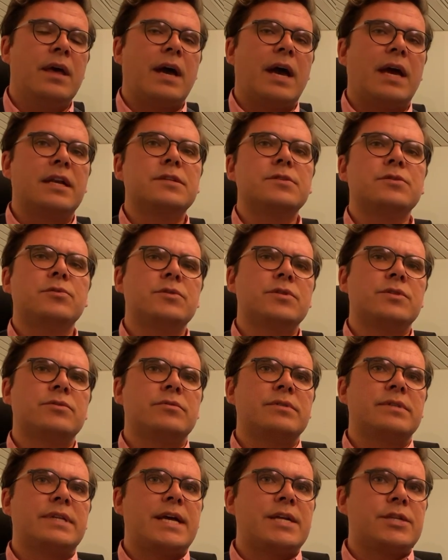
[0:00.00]
And it's also
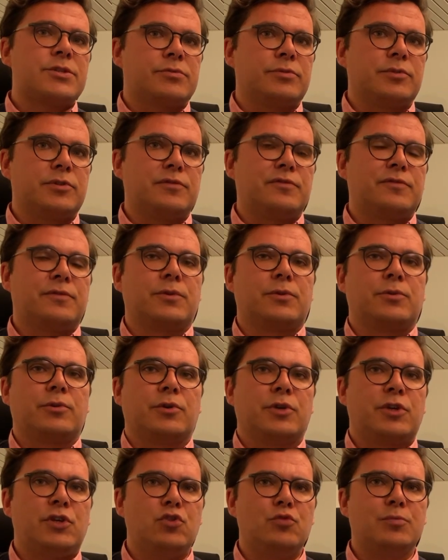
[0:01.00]
natural
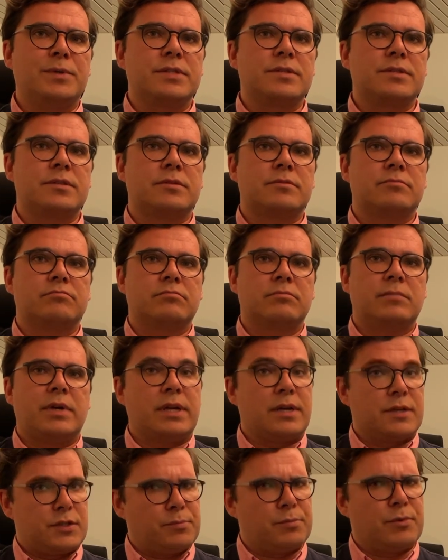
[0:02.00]
for humans,
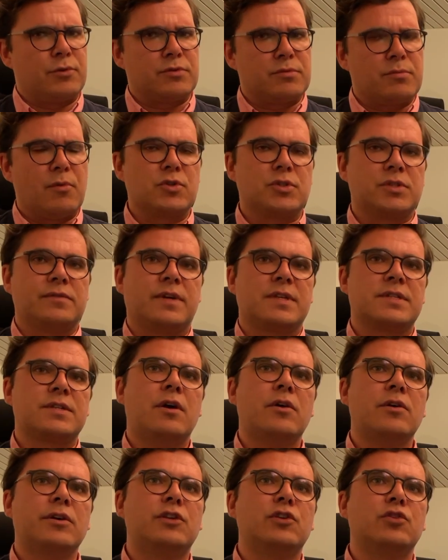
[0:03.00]
and I suppose most of us
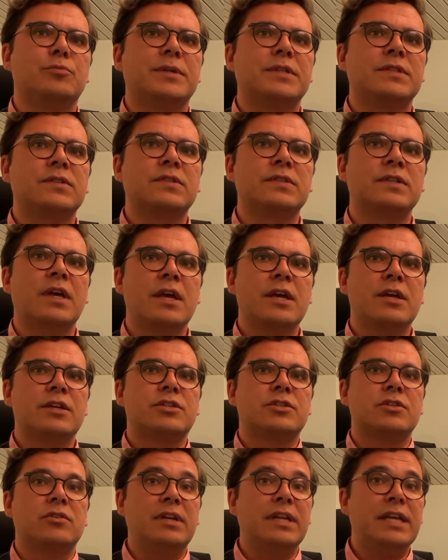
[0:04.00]
are humans,
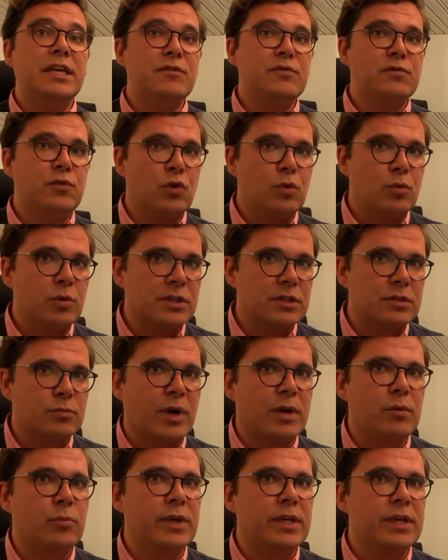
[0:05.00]
to lean forward
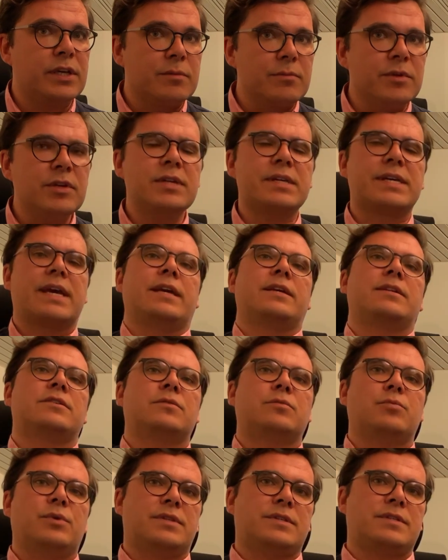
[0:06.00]
when we
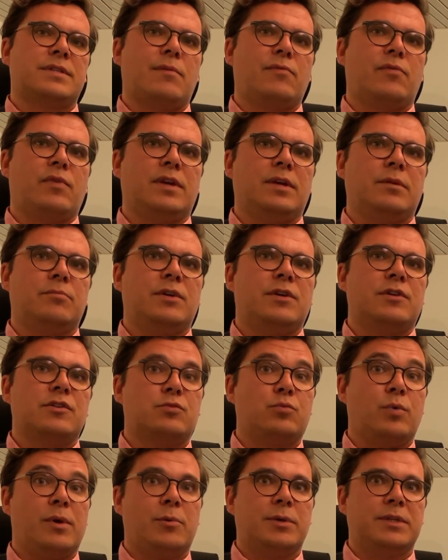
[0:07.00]
communicate with something
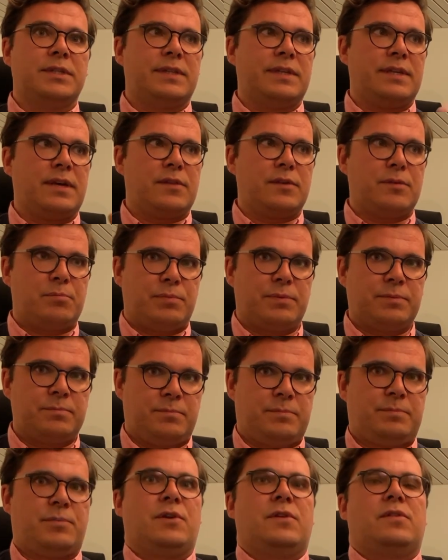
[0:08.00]
because we want the other
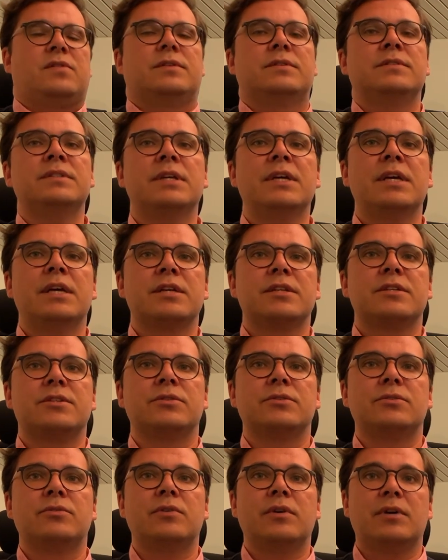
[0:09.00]
person
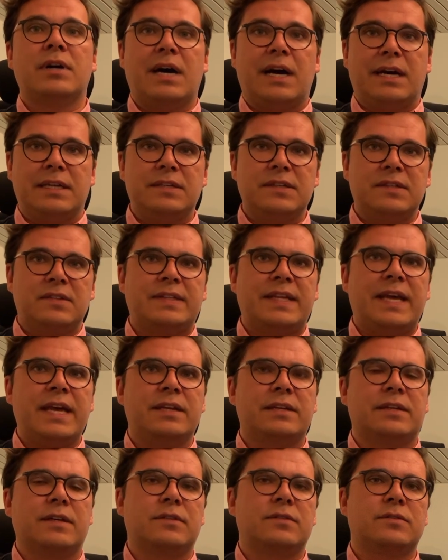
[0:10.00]
to
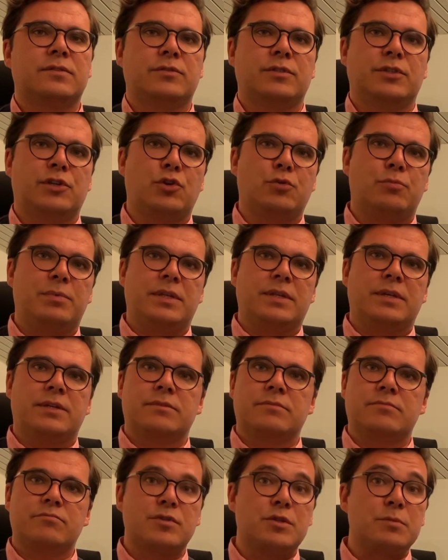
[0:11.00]
understand us. It could be
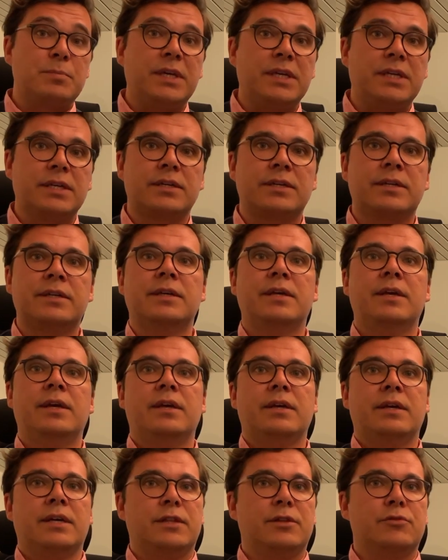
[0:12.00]
the speaker
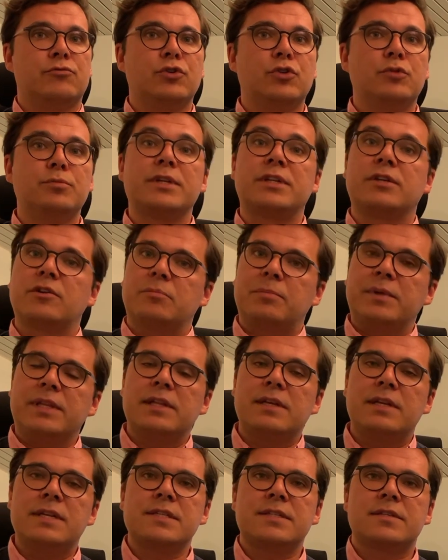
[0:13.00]
in the room, it could be
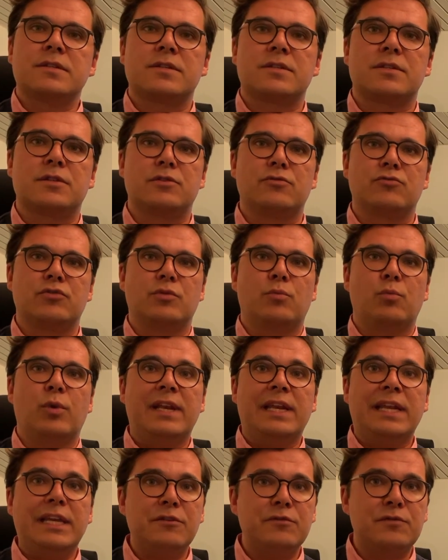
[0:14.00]
the listeners in the room.
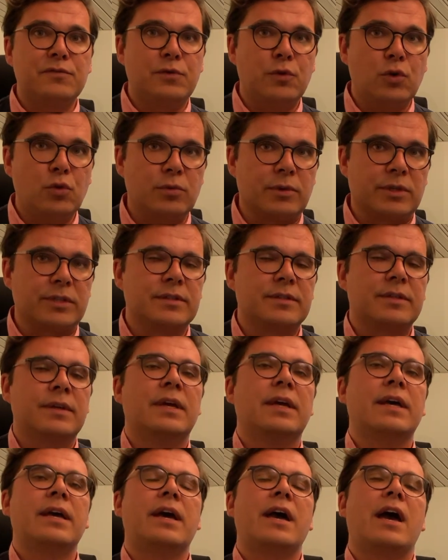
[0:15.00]
We lean forward.
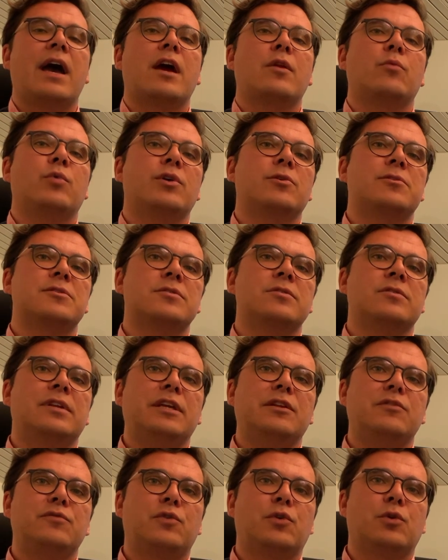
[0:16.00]
And we also
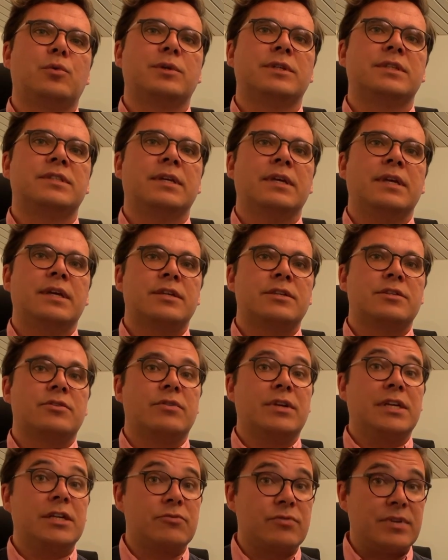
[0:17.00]
lean forward
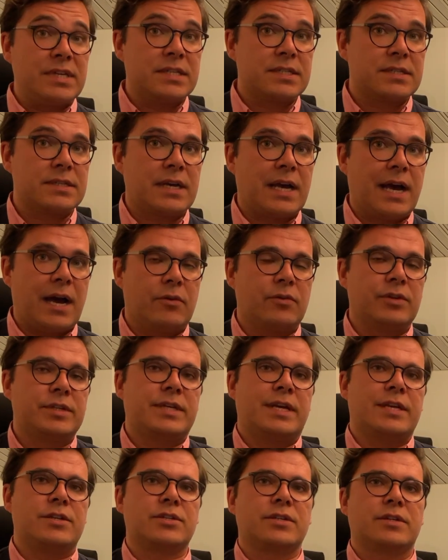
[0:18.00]
to increase our
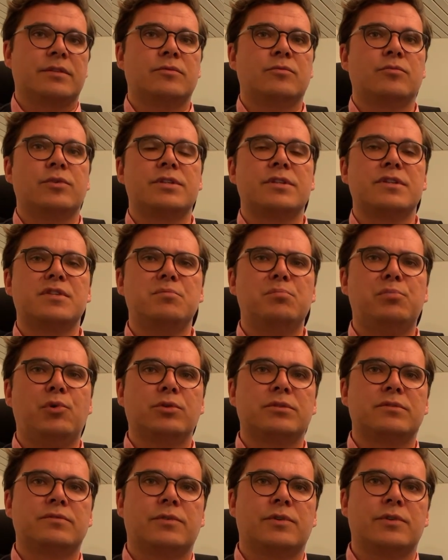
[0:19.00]
attention, which is
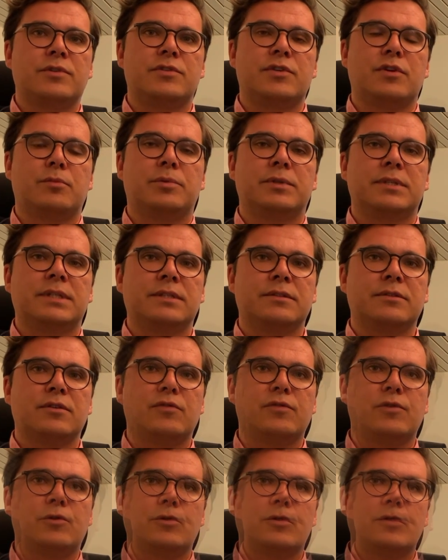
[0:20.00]
important for interpreting,
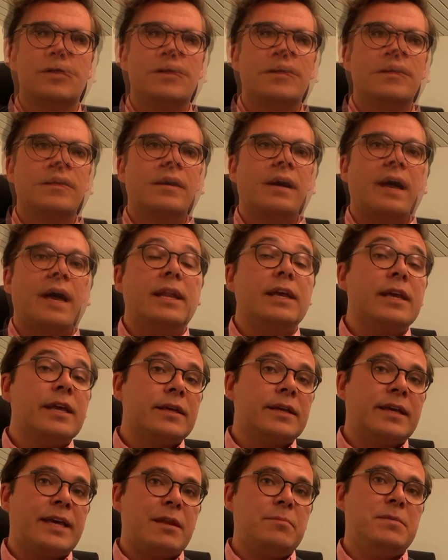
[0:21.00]
of course. And it
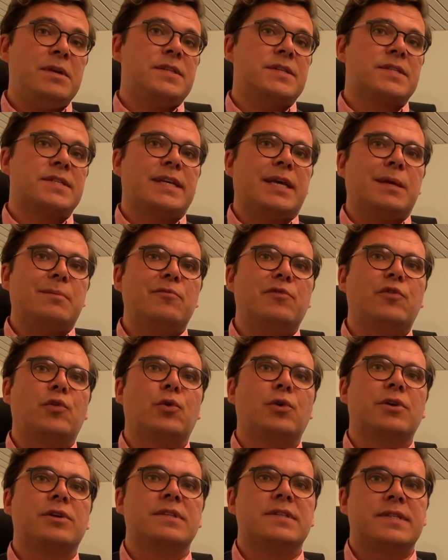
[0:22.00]
can be the same
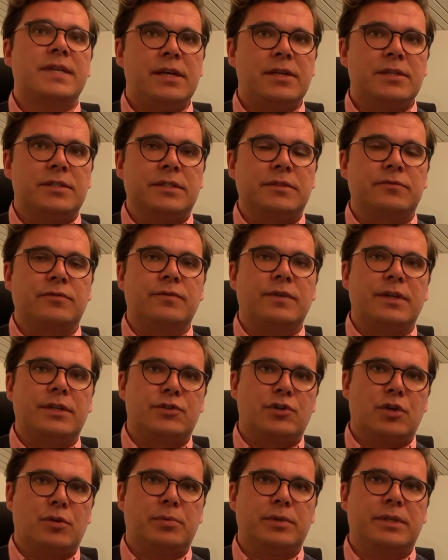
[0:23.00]
for consecutive
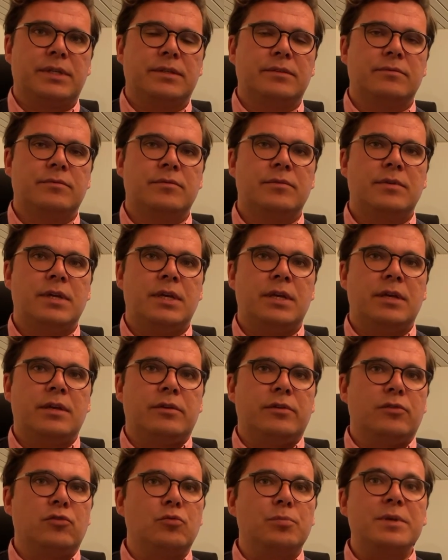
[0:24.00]
interpreting.
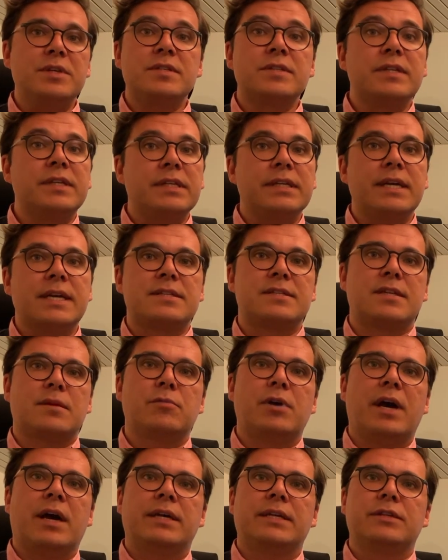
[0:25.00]
You'll be sitting at
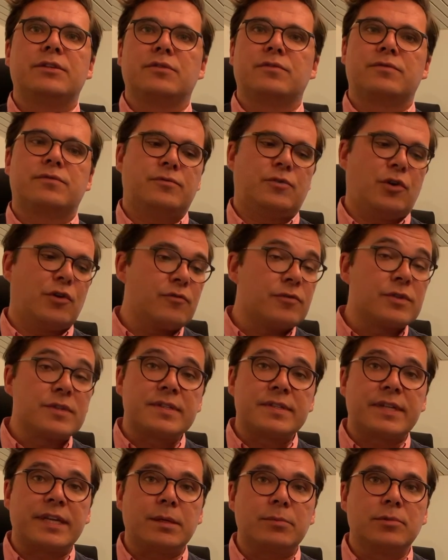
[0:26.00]
some kind of
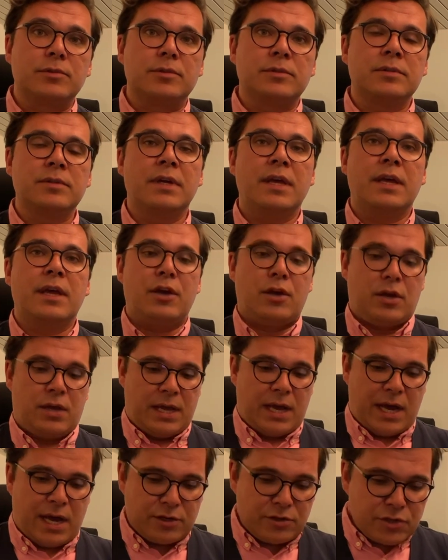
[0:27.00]
conference table,
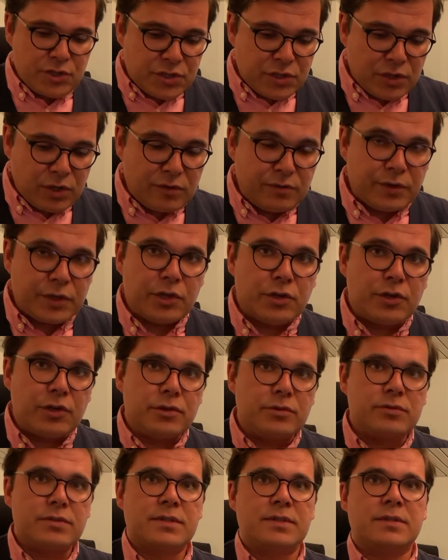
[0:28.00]
hunched over your
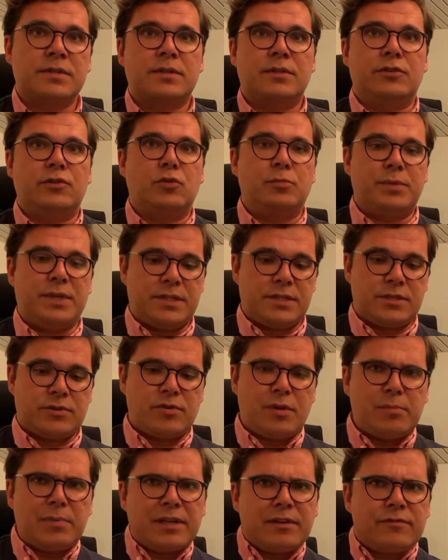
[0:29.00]
notes, you'll be
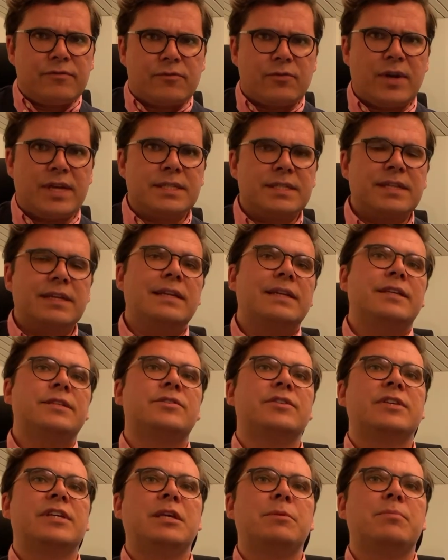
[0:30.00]
scribbling frantically
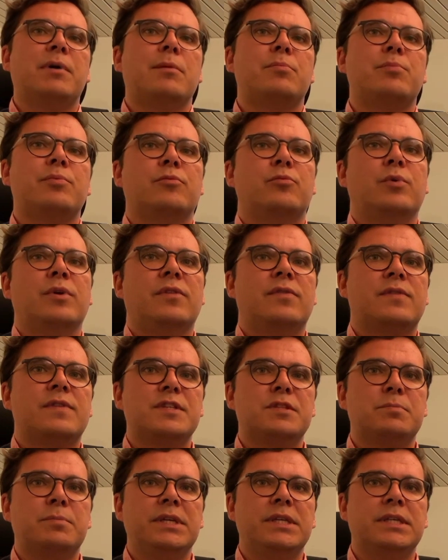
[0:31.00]
to keep up with the
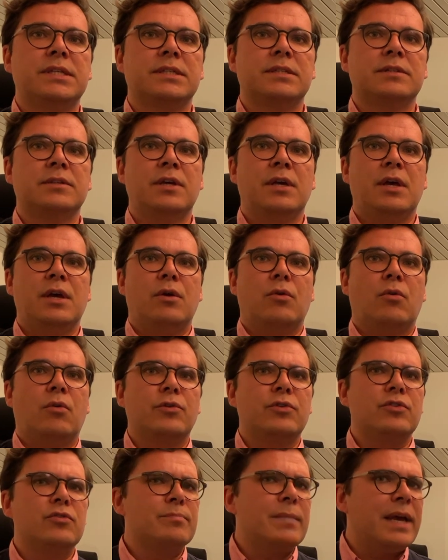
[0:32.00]
speaker,
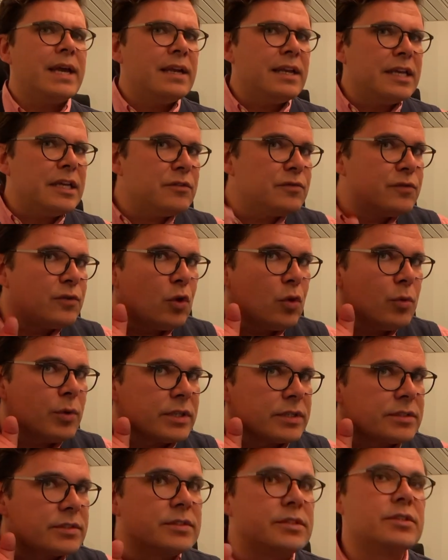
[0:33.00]
or you may lean
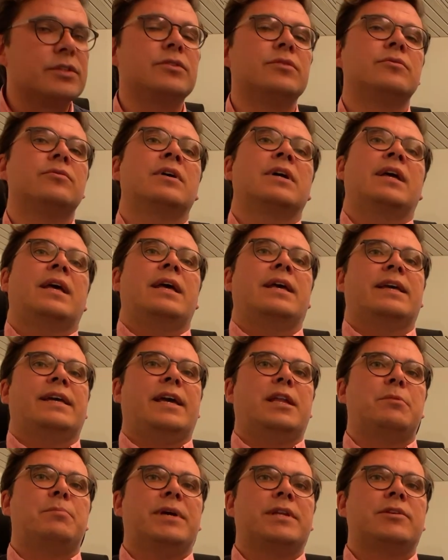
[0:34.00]
forward to
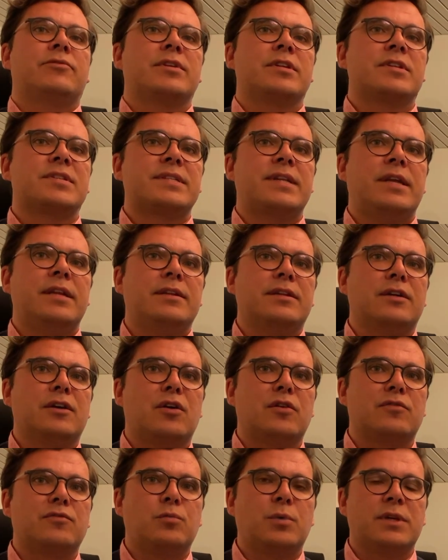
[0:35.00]
get a better understanding
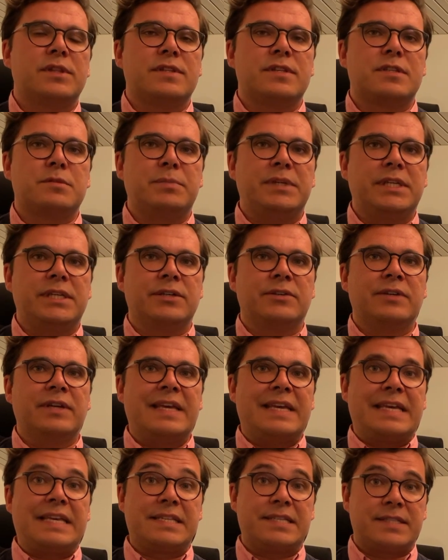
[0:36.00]
of what the speaker
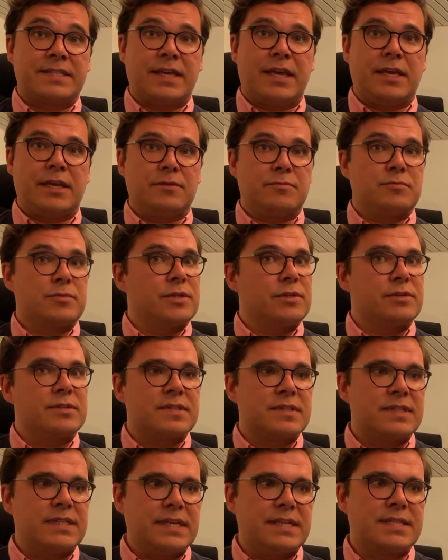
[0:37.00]
is saying. So
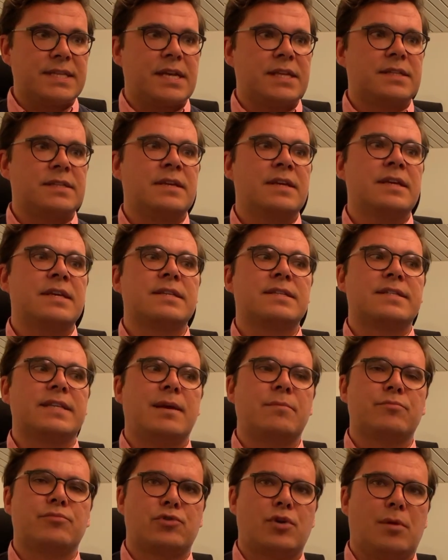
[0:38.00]
it's the exact
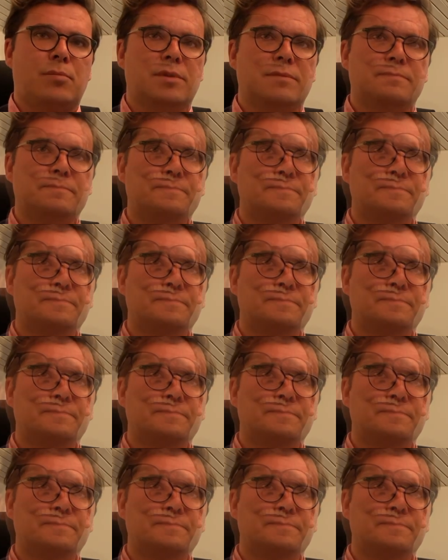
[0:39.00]
same problem.